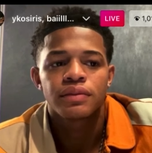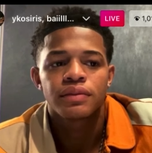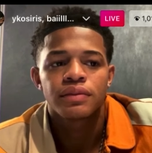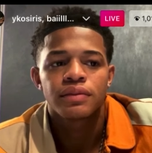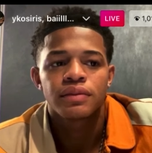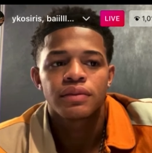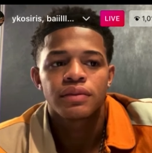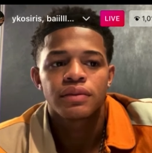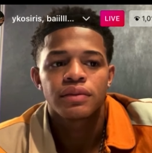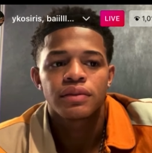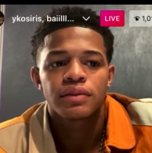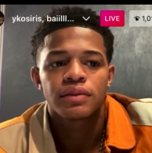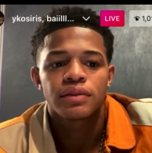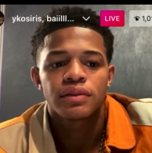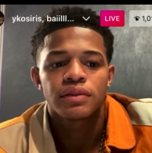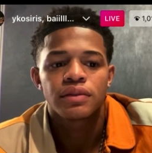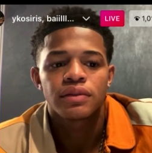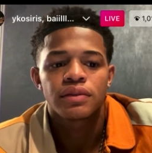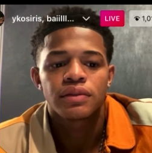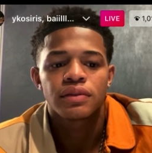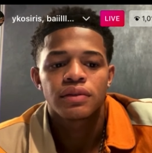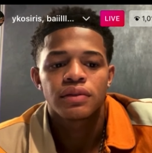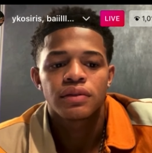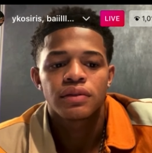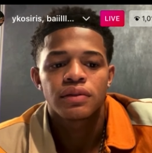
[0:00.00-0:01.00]

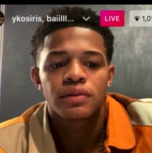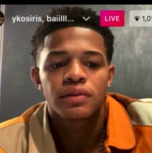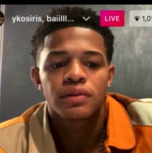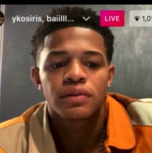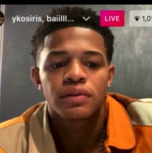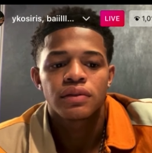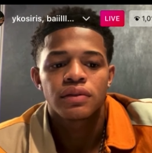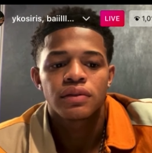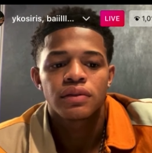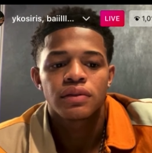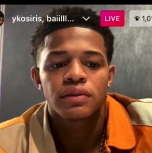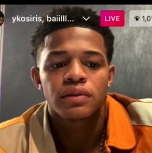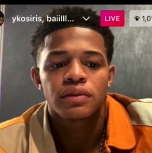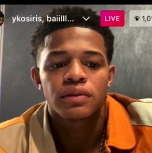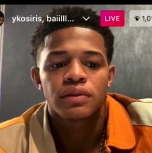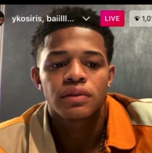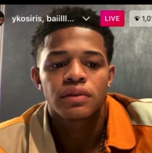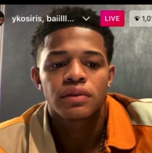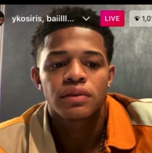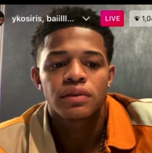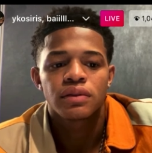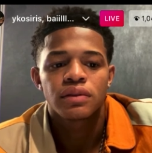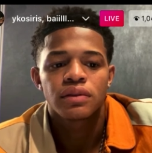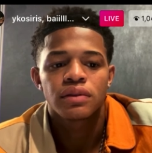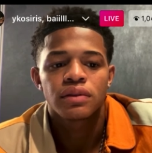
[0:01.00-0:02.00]

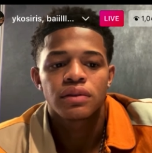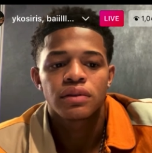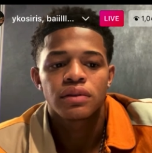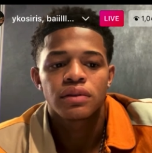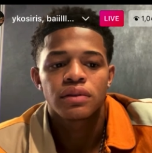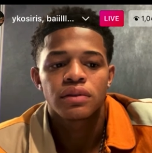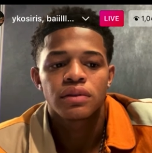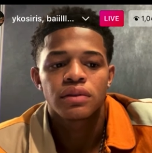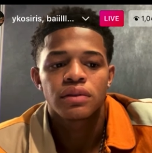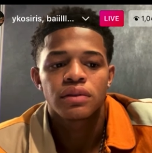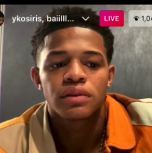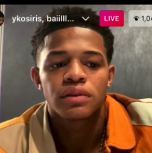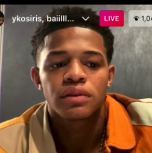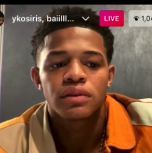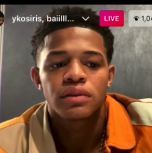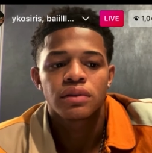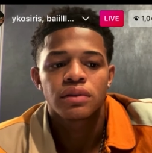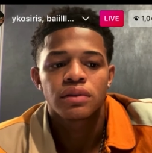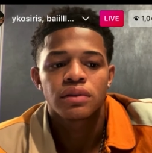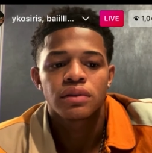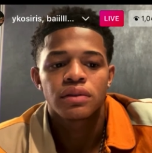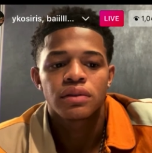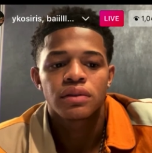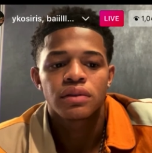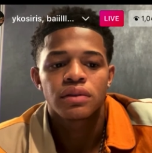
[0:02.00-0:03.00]

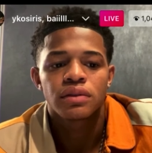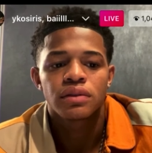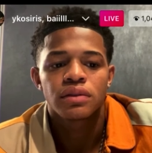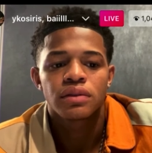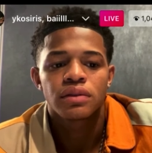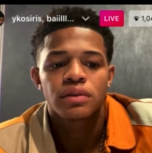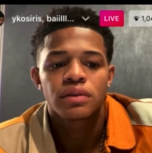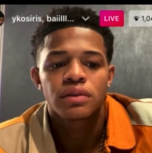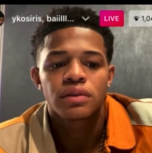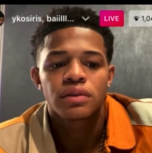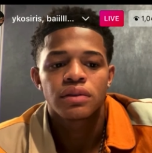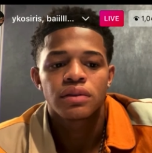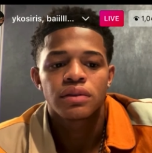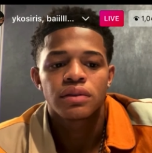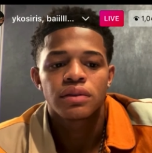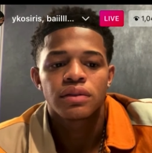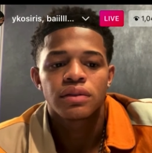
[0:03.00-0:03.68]
No one is speaking in this clip.